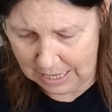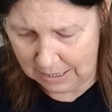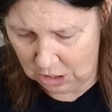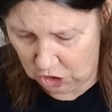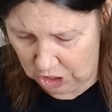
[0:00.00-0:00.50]

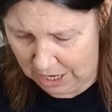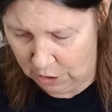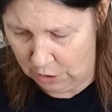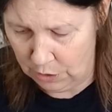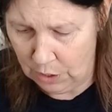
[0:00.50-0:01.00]
the
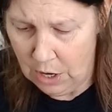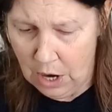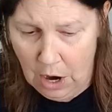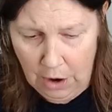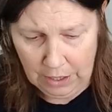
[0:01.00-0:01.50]
shadow,
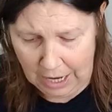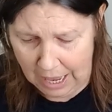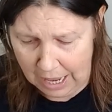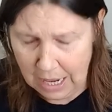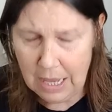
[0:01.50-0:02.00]

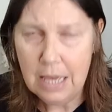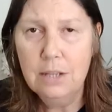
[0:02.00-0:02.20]
okay?